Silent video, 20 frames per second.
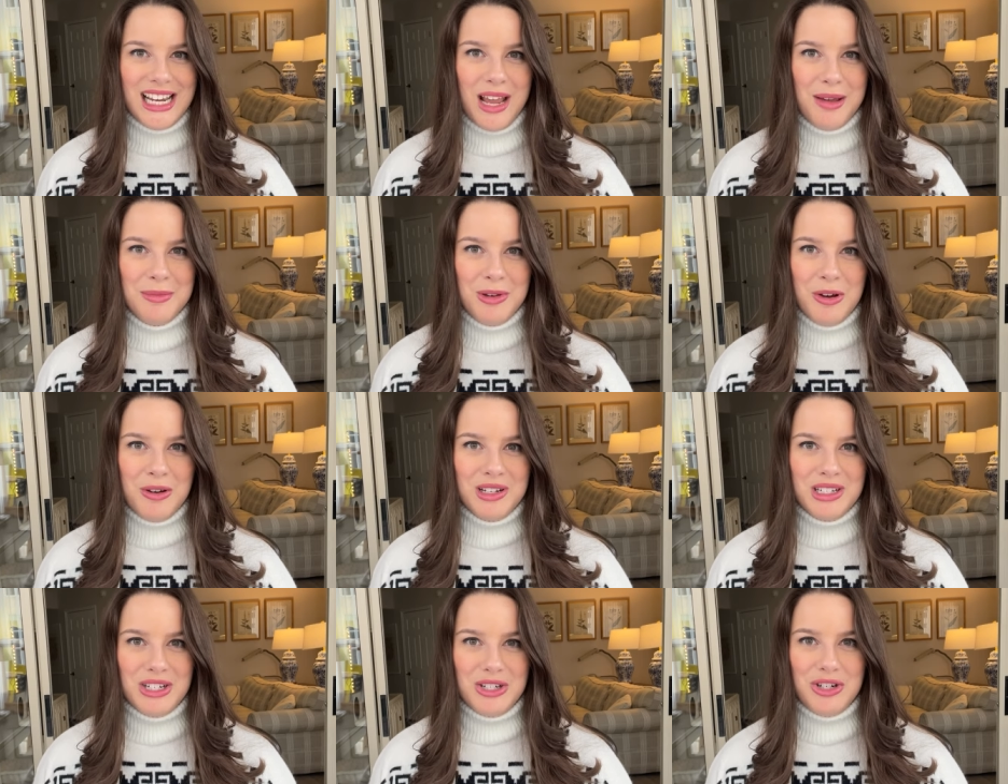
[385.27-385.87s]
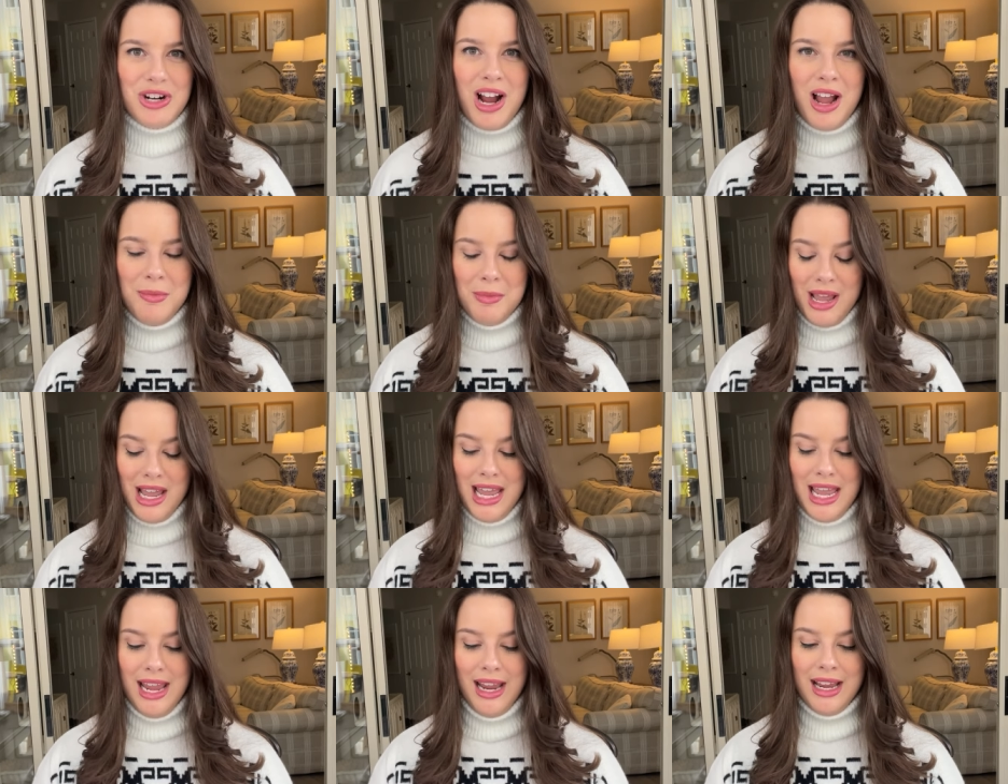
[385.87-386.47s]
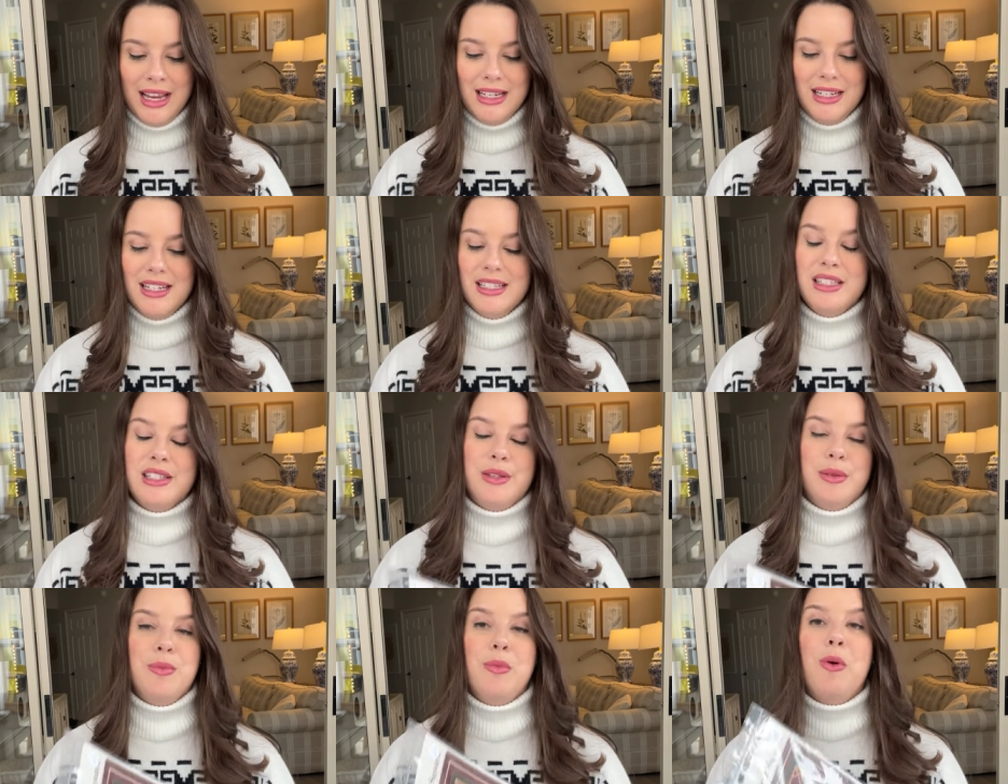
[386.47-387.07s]
I'm going to try my hand at
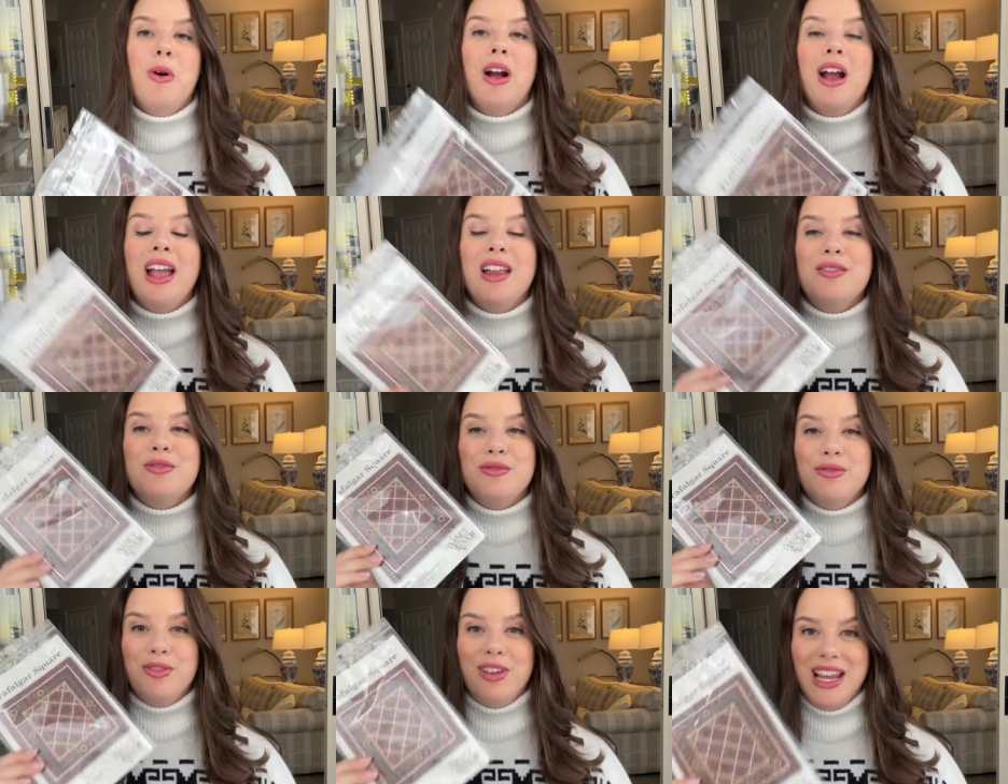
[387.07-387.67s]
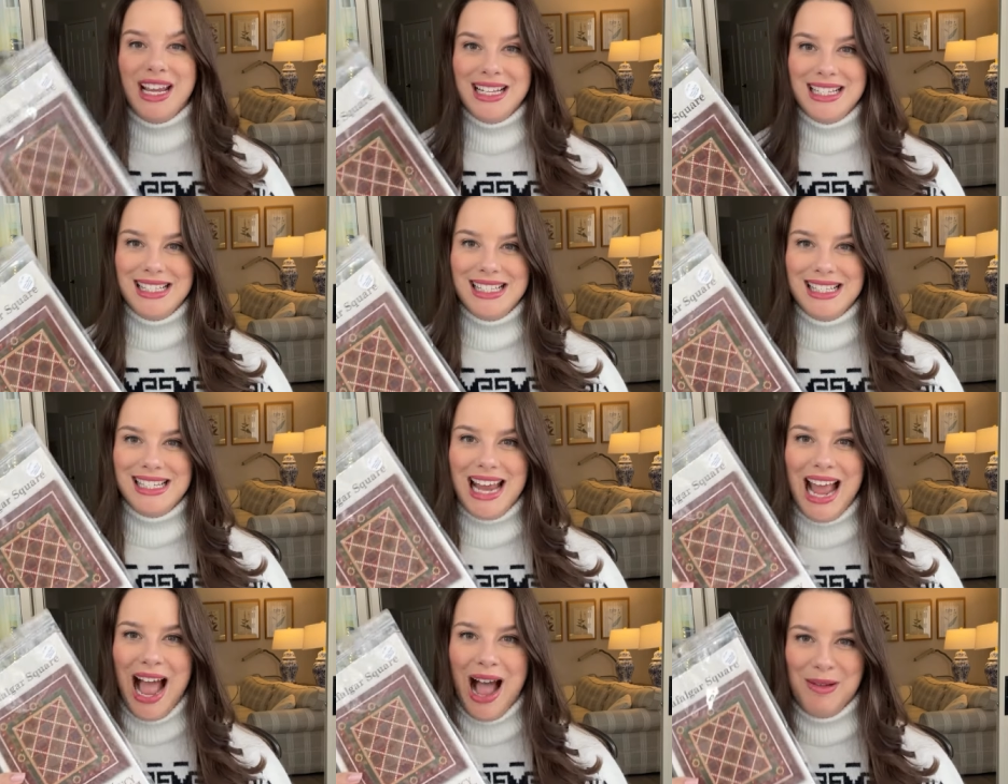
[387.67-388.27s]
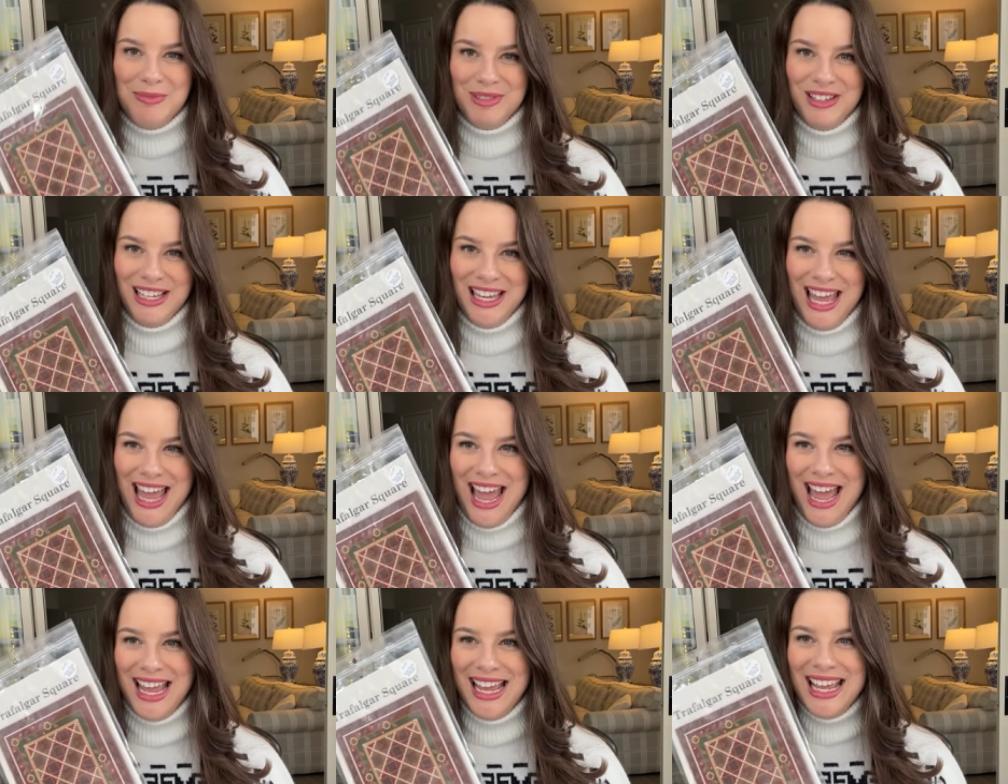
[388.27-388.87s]
some more advanced
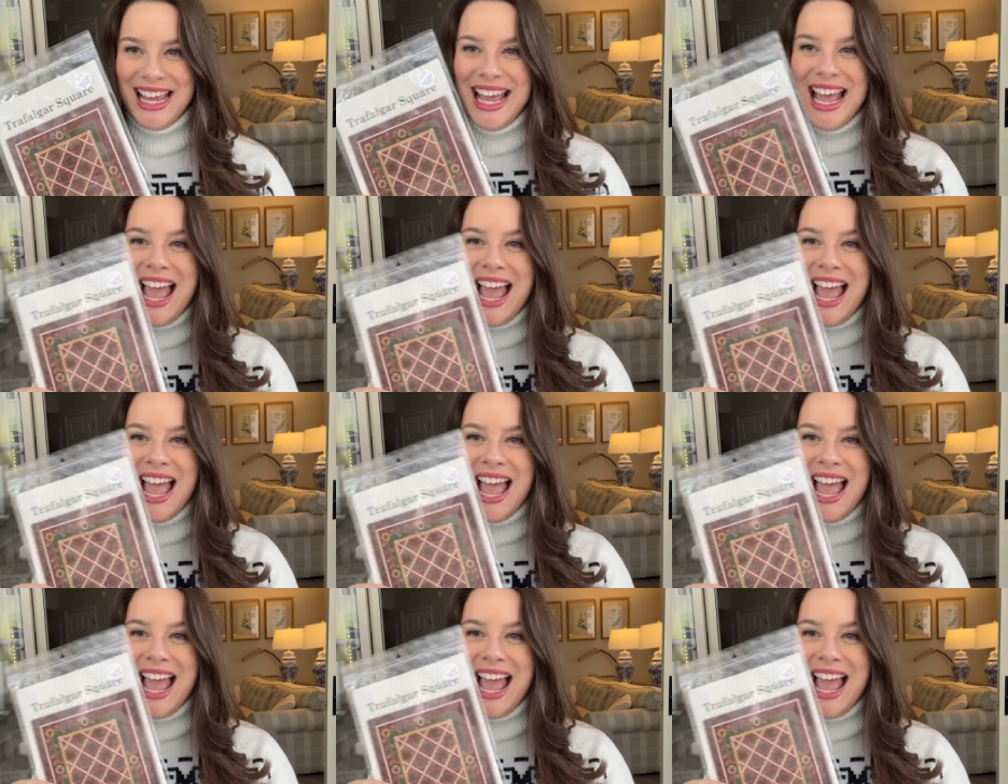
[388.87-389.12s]
applique,